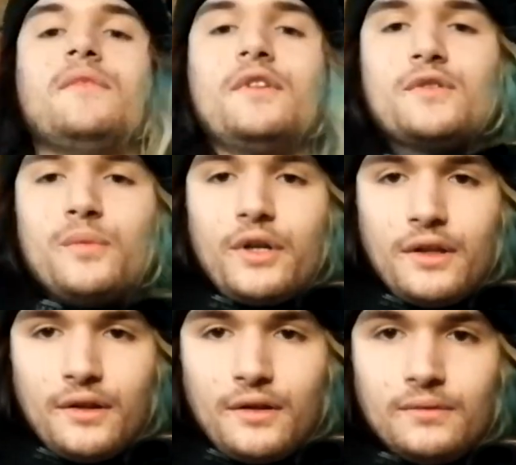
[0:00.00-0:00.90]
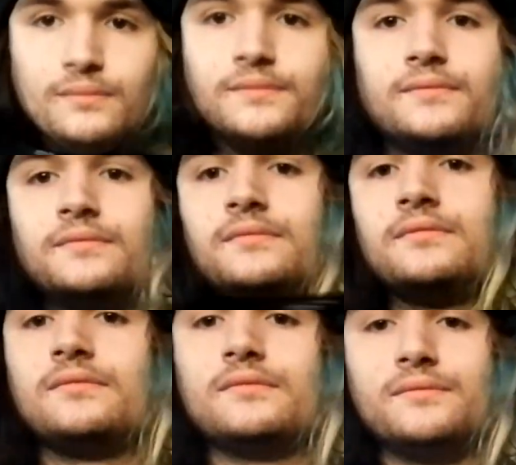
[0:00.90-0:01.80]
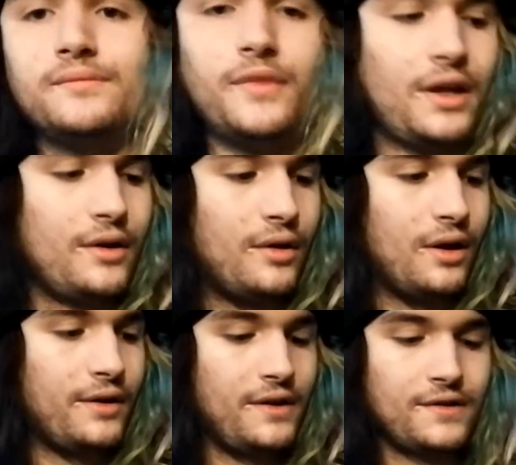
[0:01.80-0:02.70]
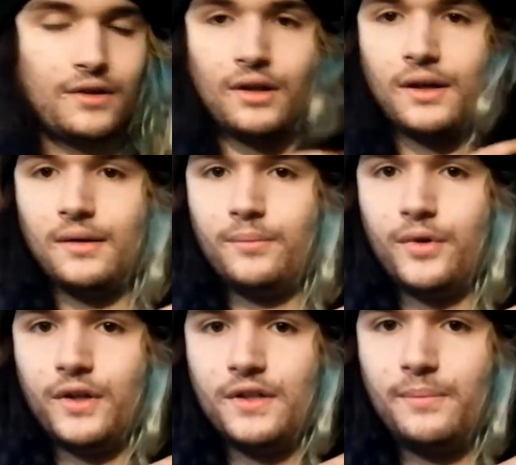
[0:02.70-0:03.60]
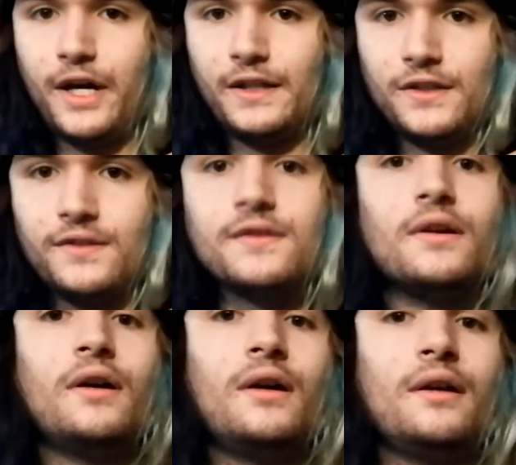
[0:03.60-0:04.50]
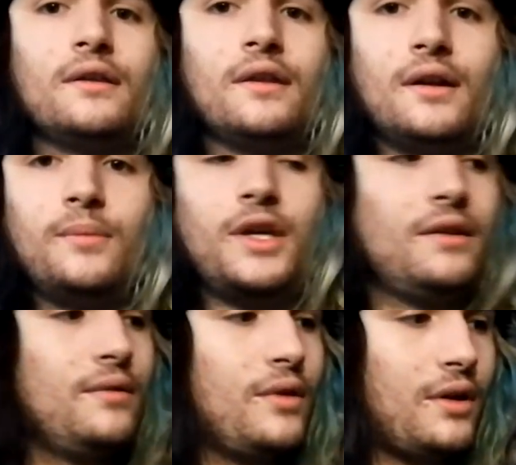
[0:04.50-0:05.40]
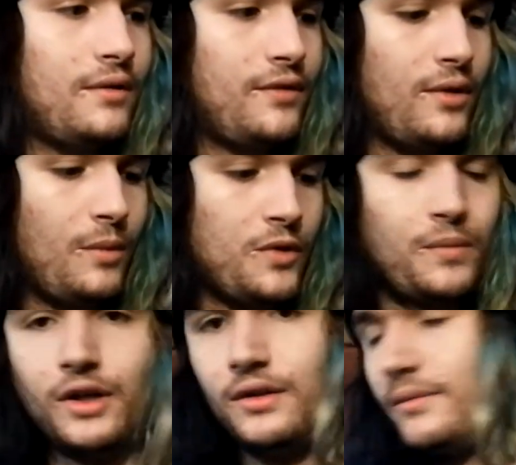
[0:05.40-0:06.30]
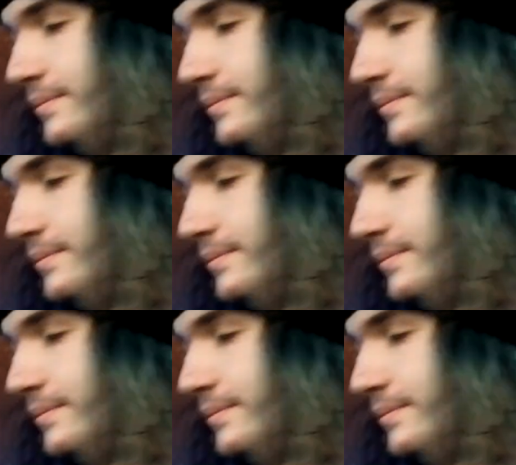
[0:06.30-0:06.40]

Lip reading: Looks pretty good. I don't know. All these are printed patches that I made for the most part.